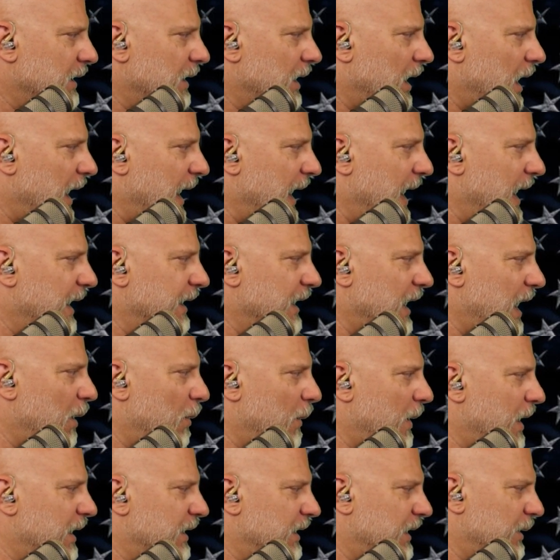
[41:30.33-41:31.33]
And I
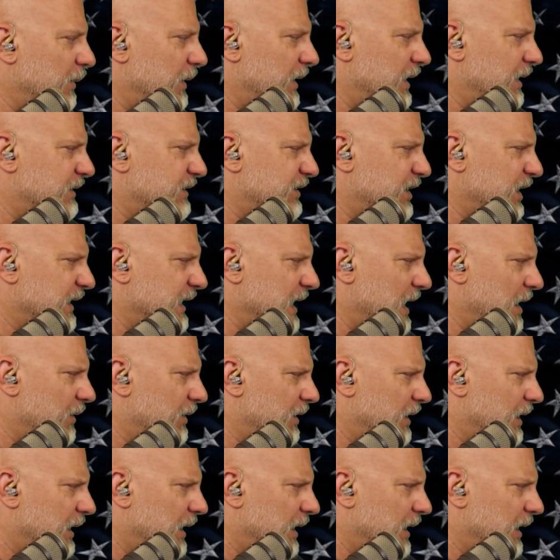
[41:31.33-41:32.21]
want to check out